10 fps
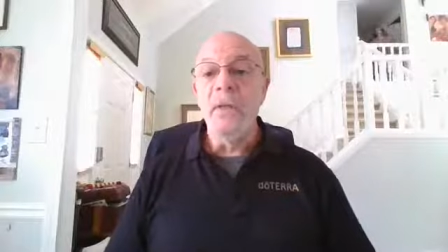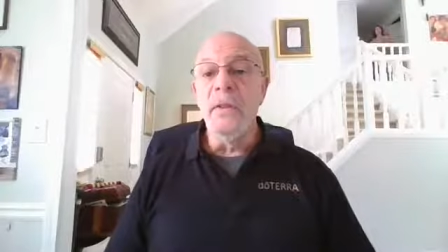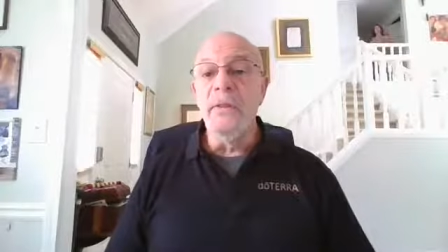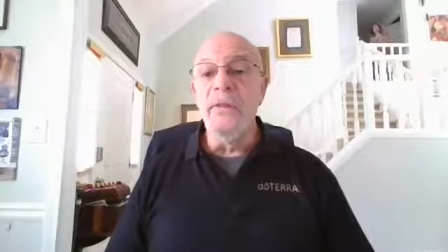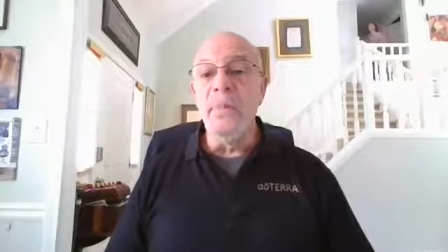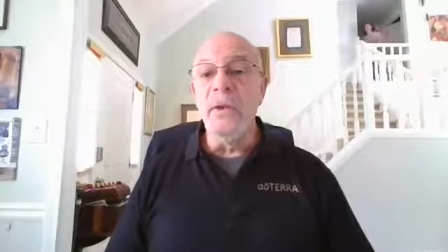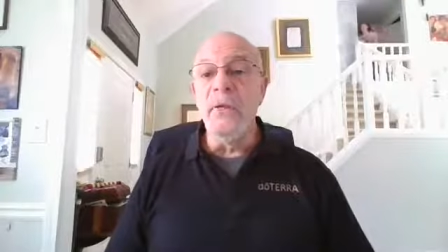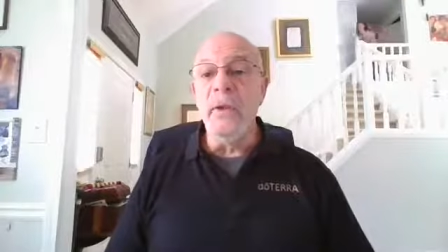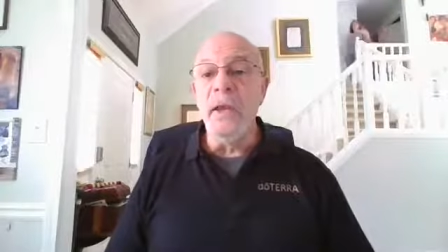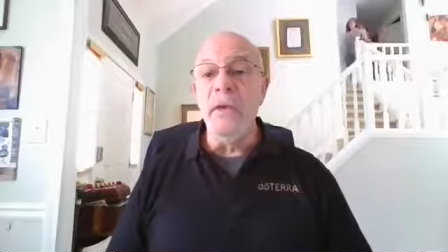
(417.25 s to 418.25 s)
This would be
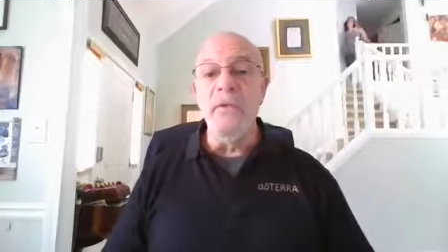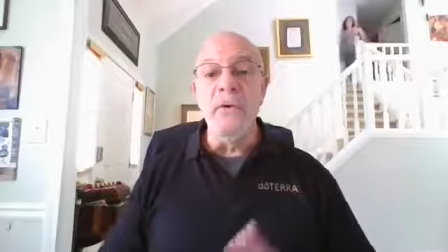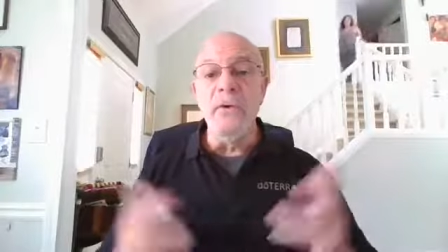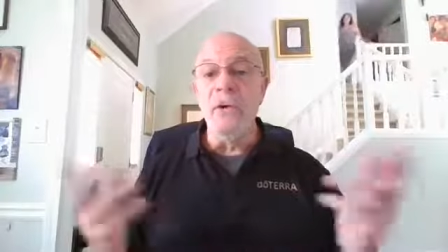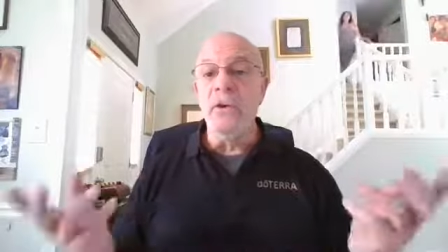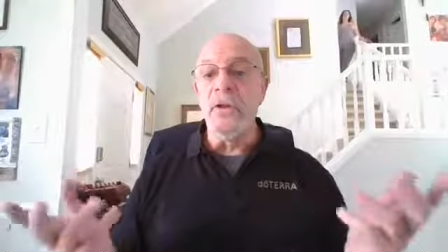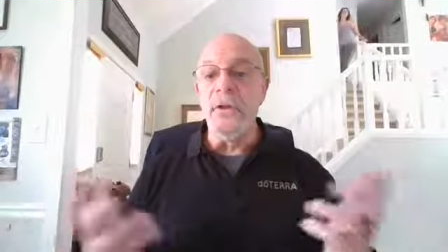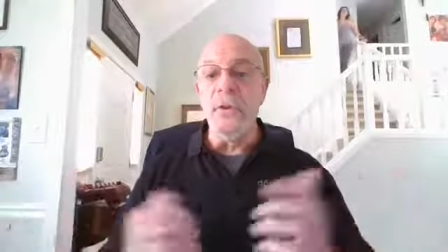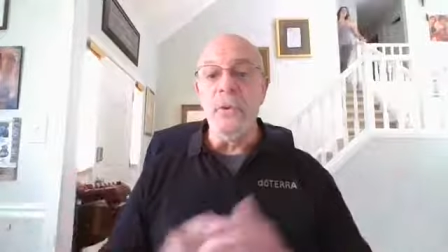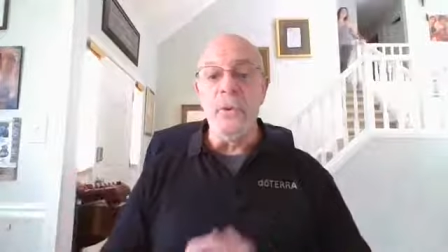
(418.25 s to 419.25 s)
great if you're in
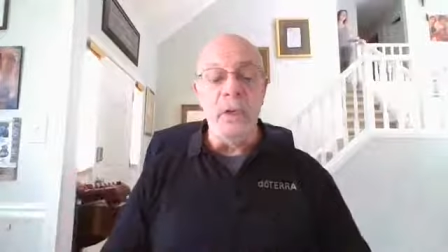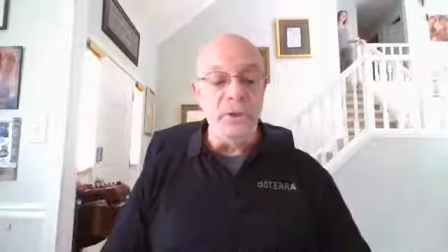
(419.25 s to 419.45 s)
continuing